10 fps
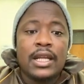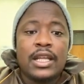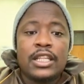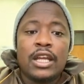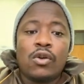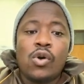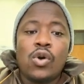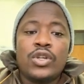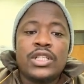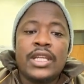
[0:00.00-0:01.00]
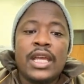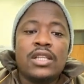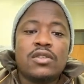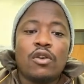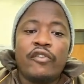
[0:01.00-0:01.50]
the
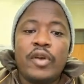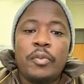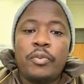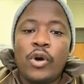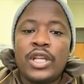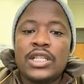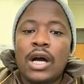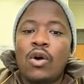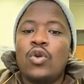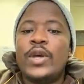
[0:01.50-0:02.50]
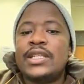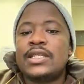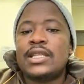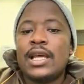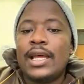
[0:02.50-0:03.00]
coordinates of a point are
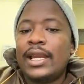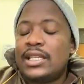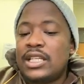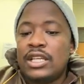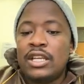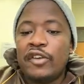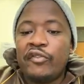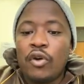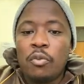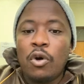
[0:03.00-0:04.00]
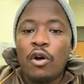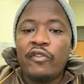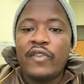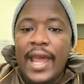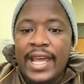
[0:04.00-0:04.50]
always written in a form
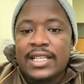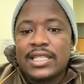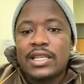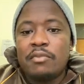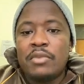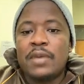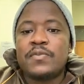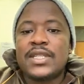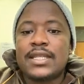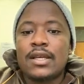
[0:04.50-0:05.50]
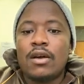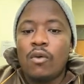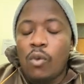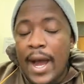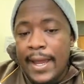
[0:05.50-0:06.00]
of x maps
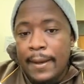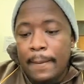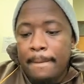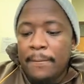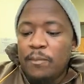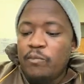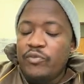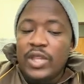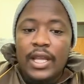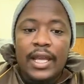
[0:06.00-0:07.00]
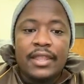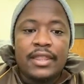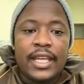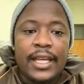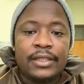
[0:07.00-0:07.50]
y. And
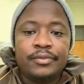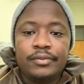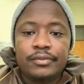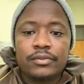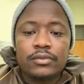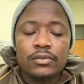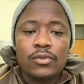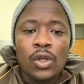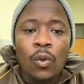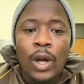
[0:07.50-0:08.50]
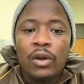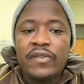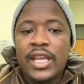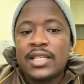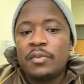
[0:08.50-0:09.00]
then one of the
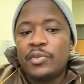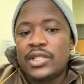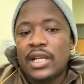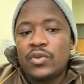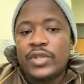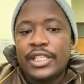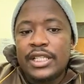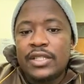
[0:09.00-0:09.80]
examples that we did